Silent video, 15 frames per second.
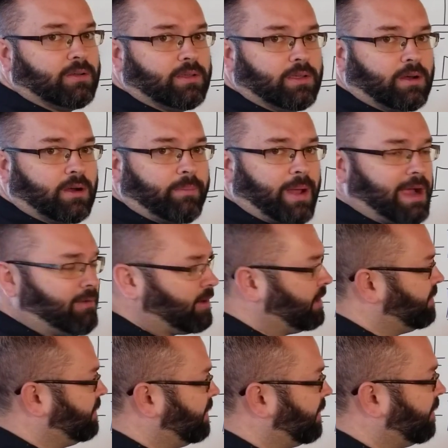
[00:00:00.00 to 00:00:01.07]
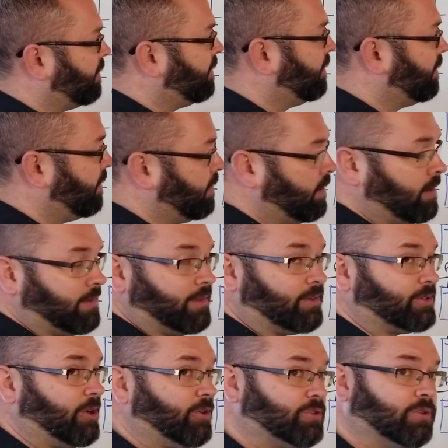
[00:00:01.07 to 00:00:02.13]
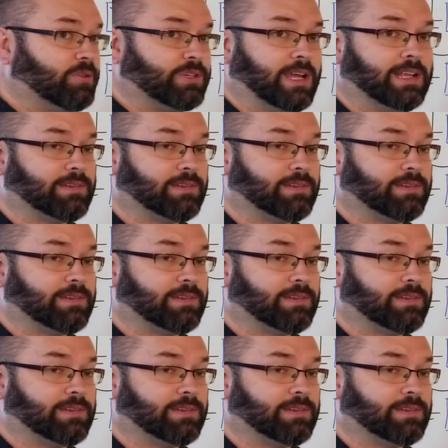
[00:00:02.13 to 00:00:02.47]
in our power getting there. There's also a chance